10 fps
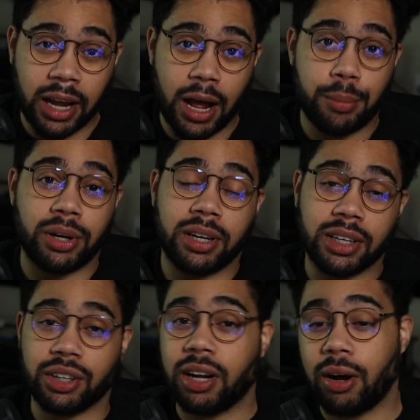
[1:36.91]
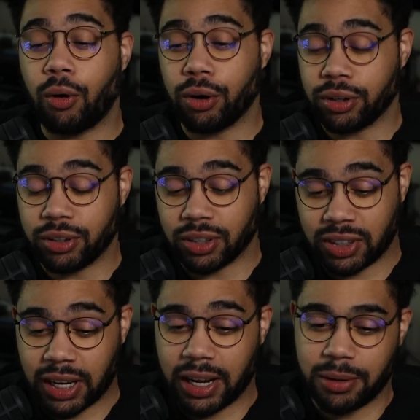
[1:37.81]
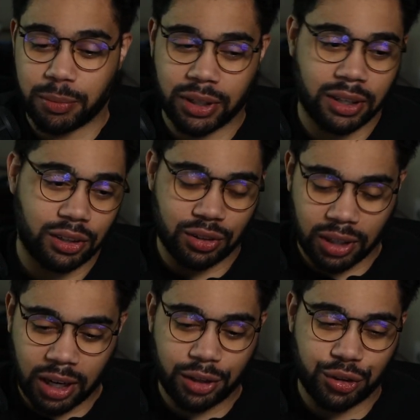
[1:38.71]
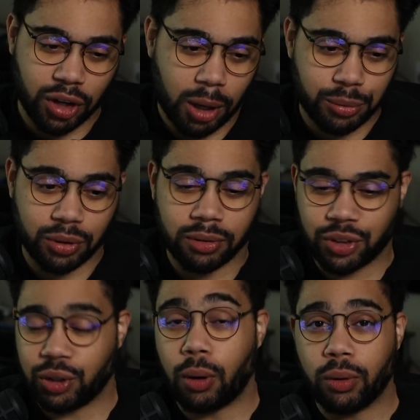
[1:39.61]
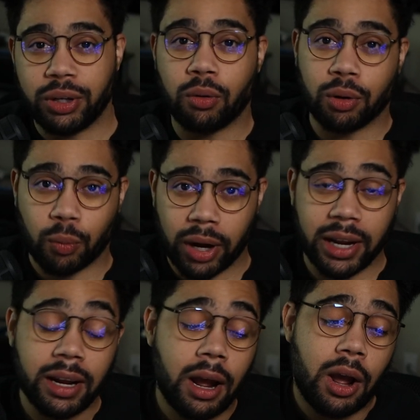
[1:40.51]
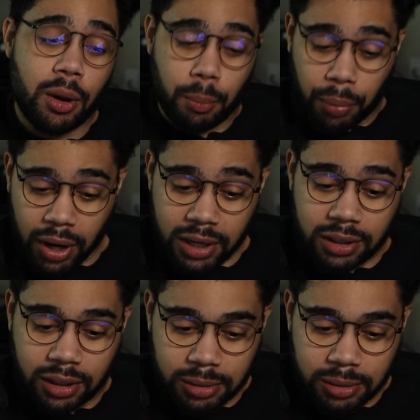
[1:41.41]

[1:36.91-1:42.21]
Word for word: happening that's a lot harder to say because a lot of jobs are slowly going away, but